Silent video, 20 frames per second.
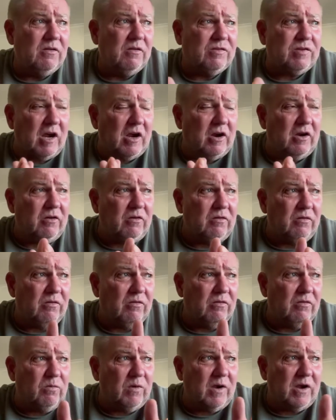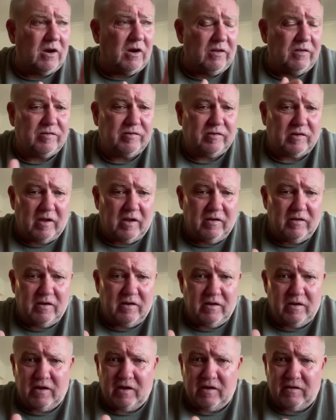So we've got
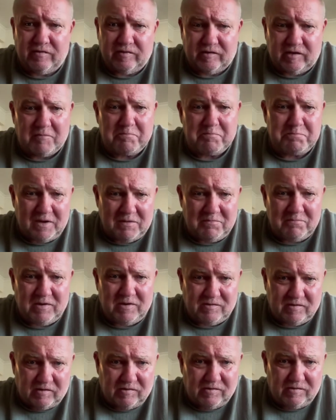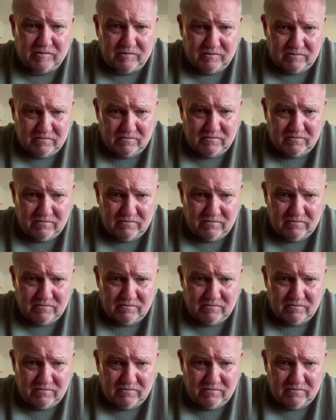a skip bin business.